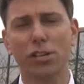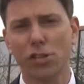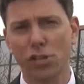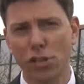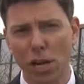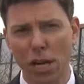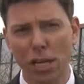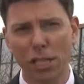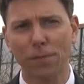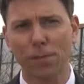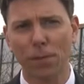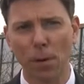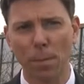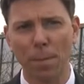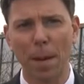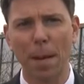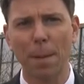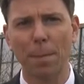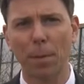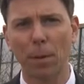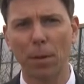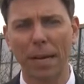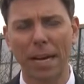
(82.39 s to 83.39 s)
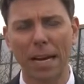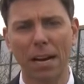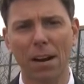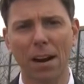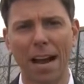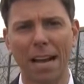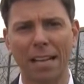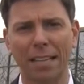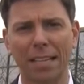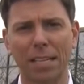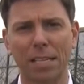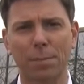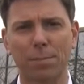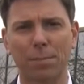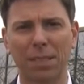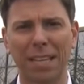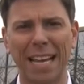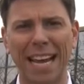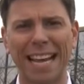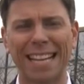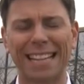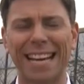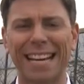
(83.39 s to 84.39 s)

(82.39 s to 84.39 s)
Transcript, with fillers: just for people here at this plant.